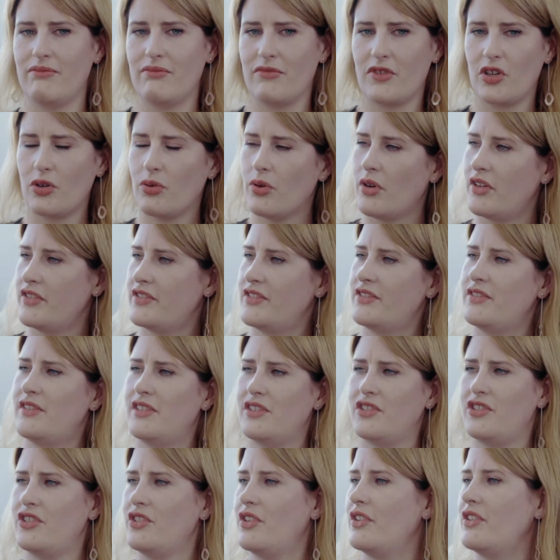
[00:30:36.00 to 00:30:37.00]
cross the
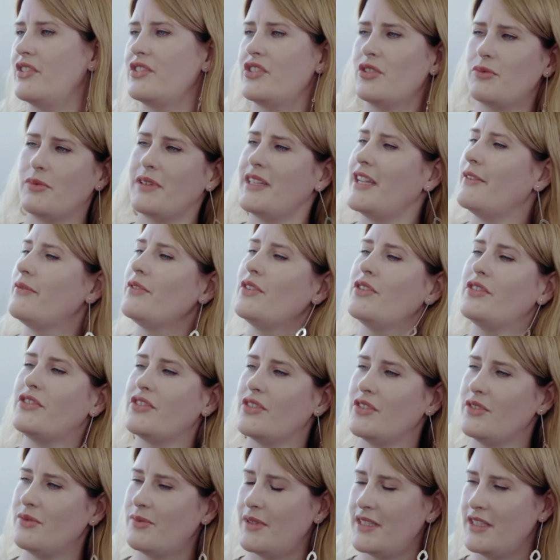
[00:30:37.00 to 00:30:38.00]
church or whatever you
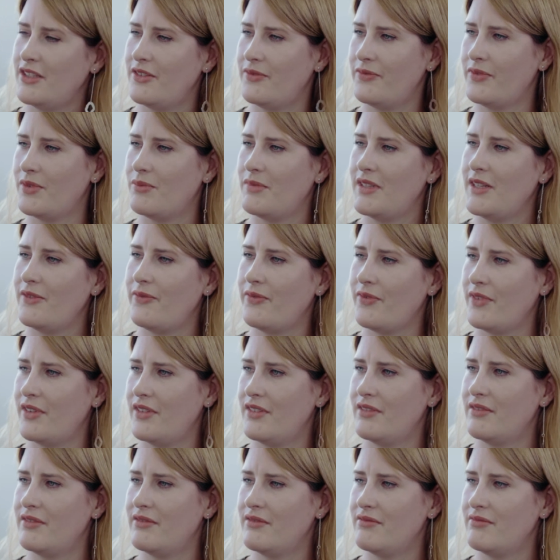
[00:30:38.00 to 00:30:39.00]
do when you're from
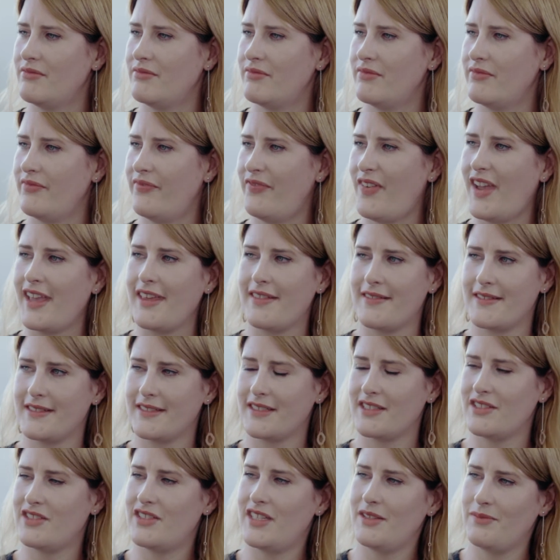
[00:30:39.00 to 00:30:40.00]
different faiths
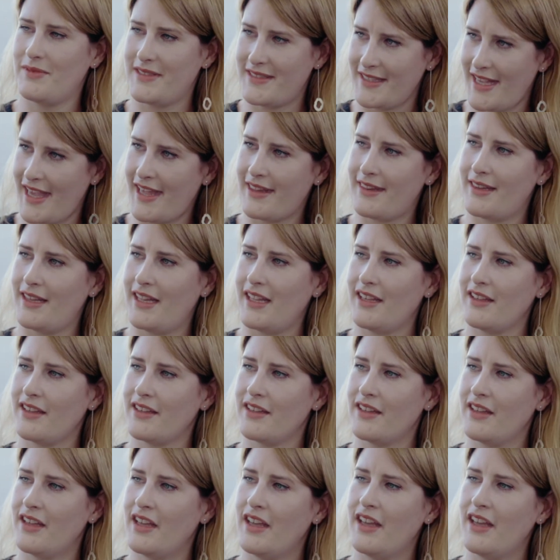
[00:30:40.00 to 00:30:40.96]
because she was Catholic.